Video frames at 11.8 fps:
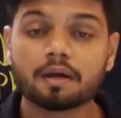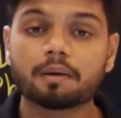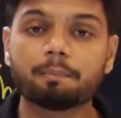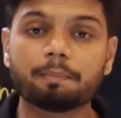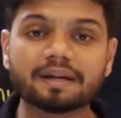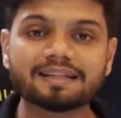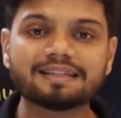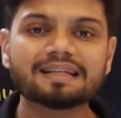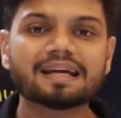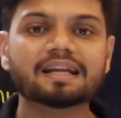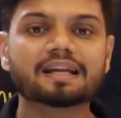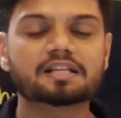breathing
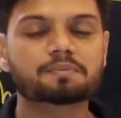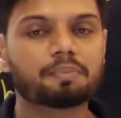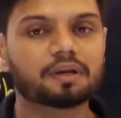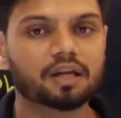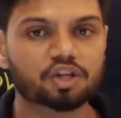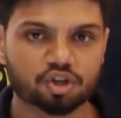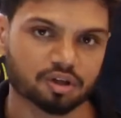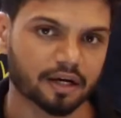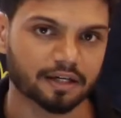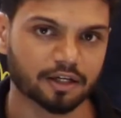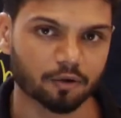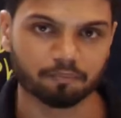and respiration
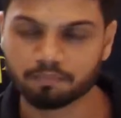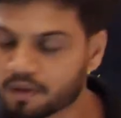right now.